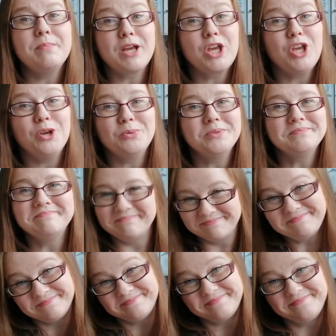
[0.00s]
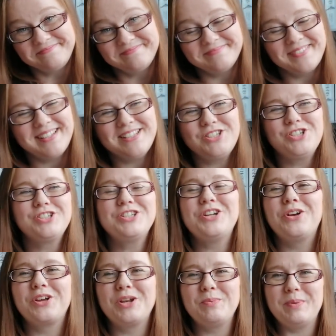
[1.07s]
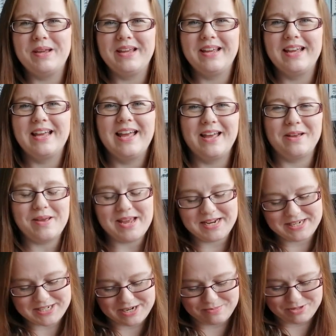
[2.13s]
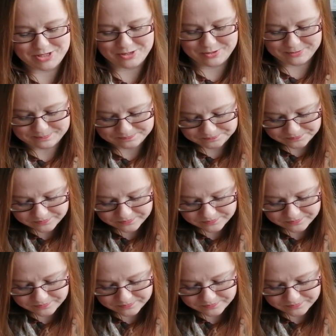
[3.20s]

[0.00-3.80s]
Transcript: in my queue. It's just not going to be anytime soon.